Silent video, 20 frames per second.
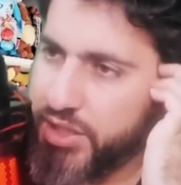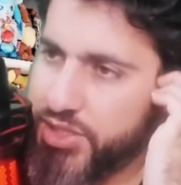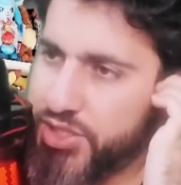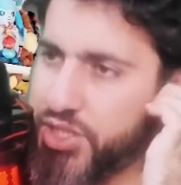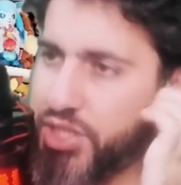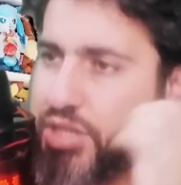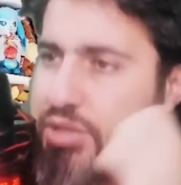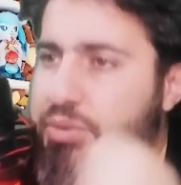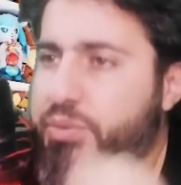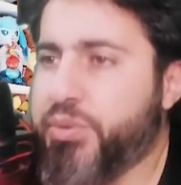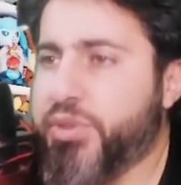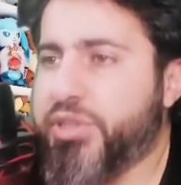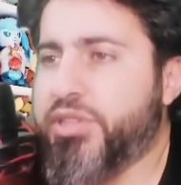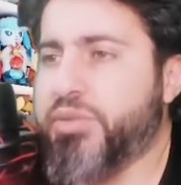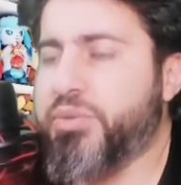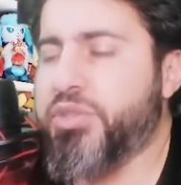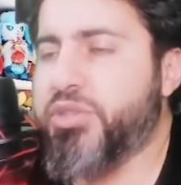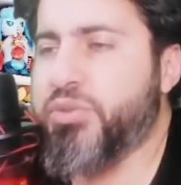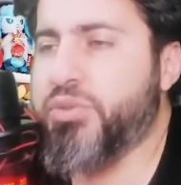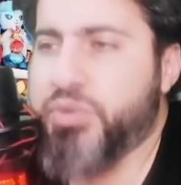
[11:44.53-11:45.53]
So what
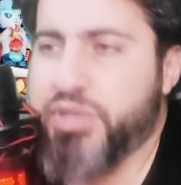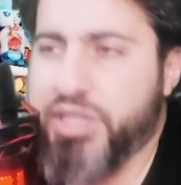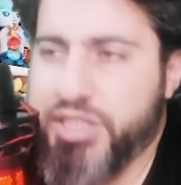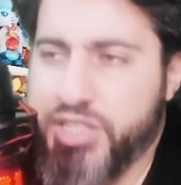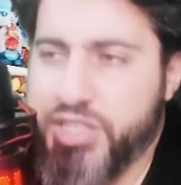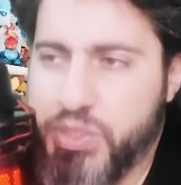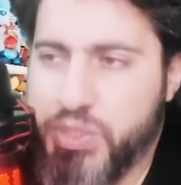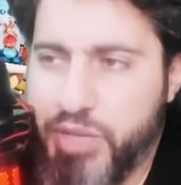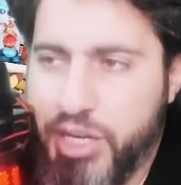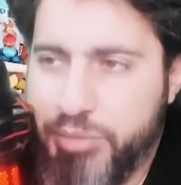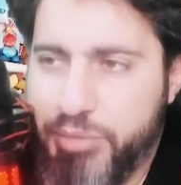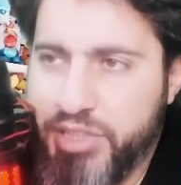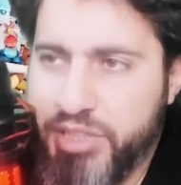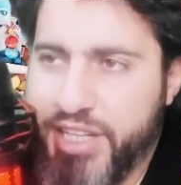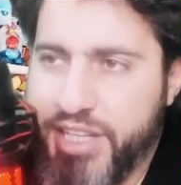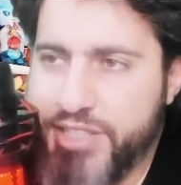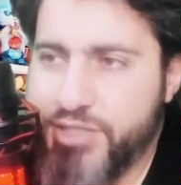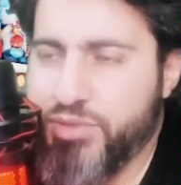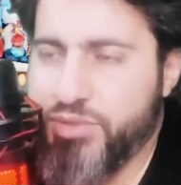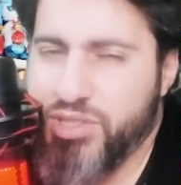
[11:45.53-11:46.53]
do we do when they swap in?
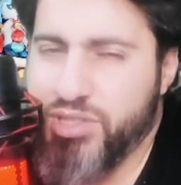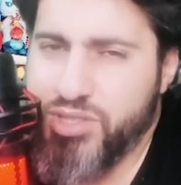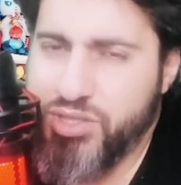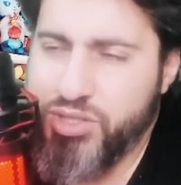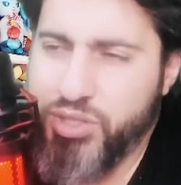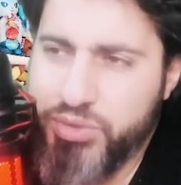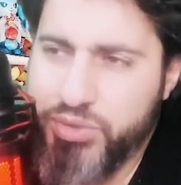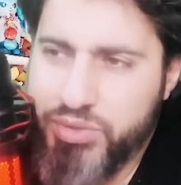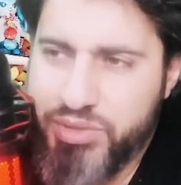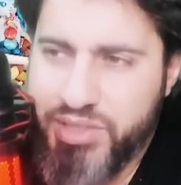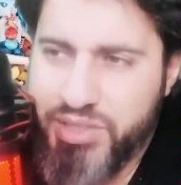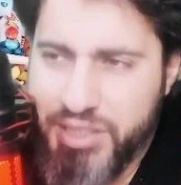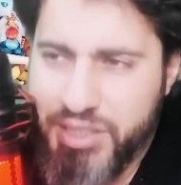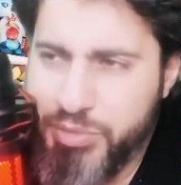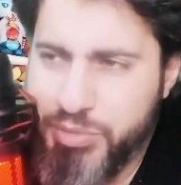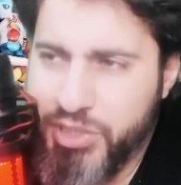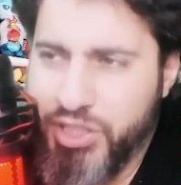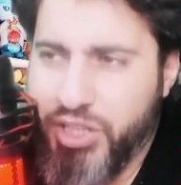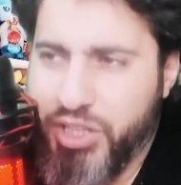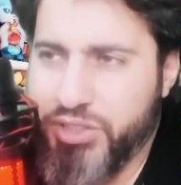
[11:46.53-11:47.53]
As we just go
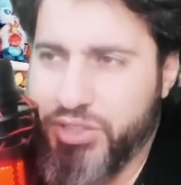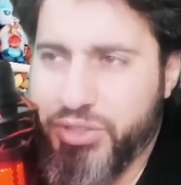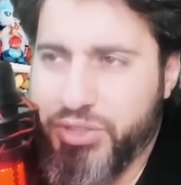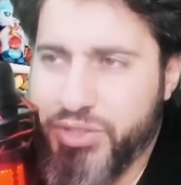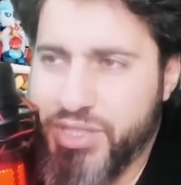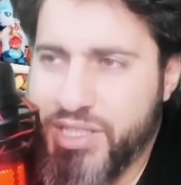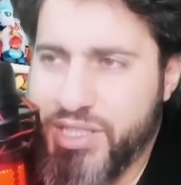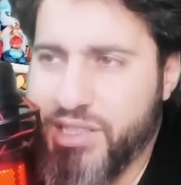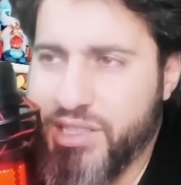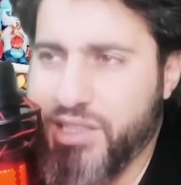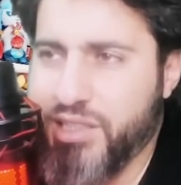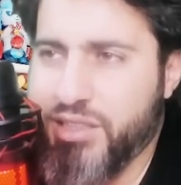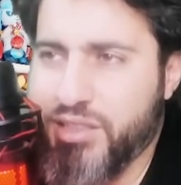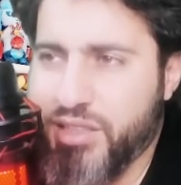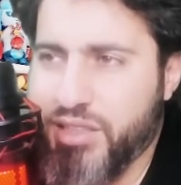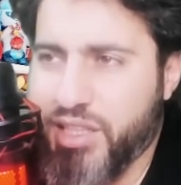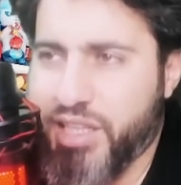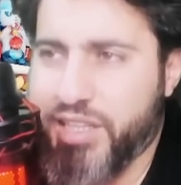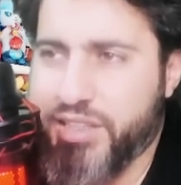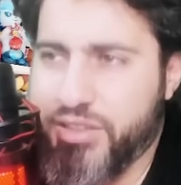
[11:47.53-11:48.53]
Drapion, honestly.
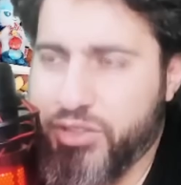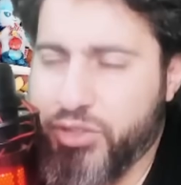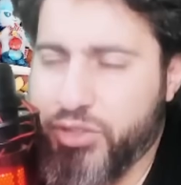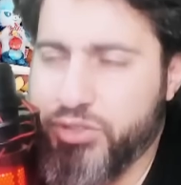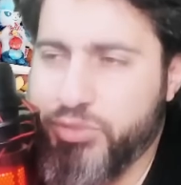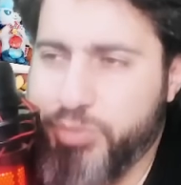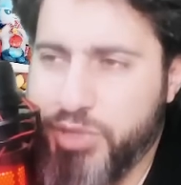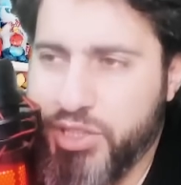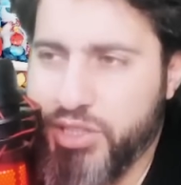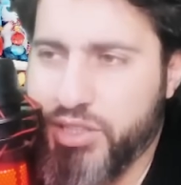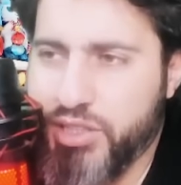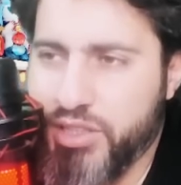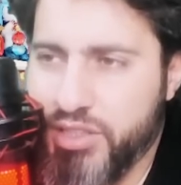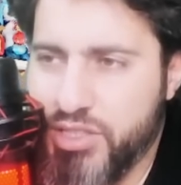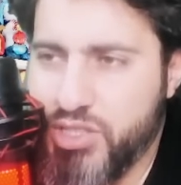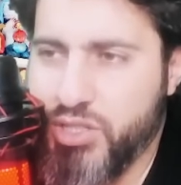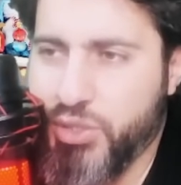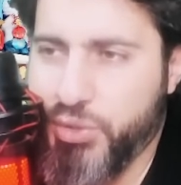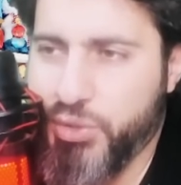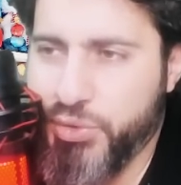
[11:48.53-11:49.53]
Like, don't be
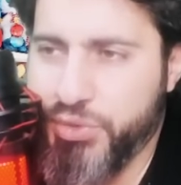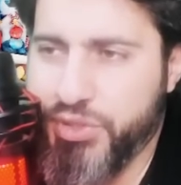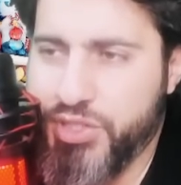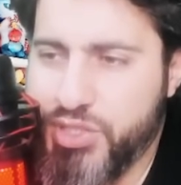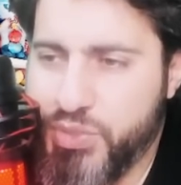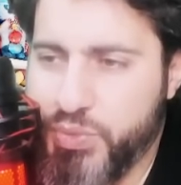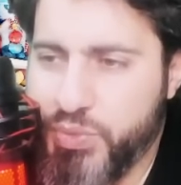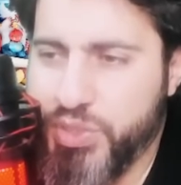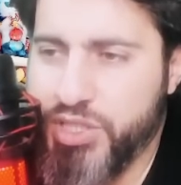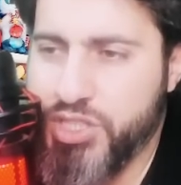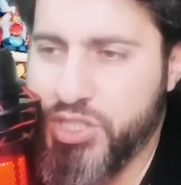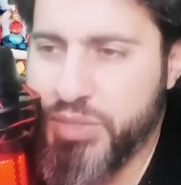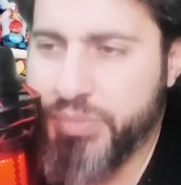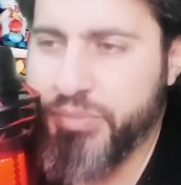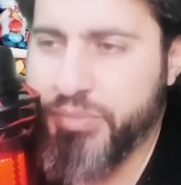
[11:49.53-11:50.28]
slow in the switch.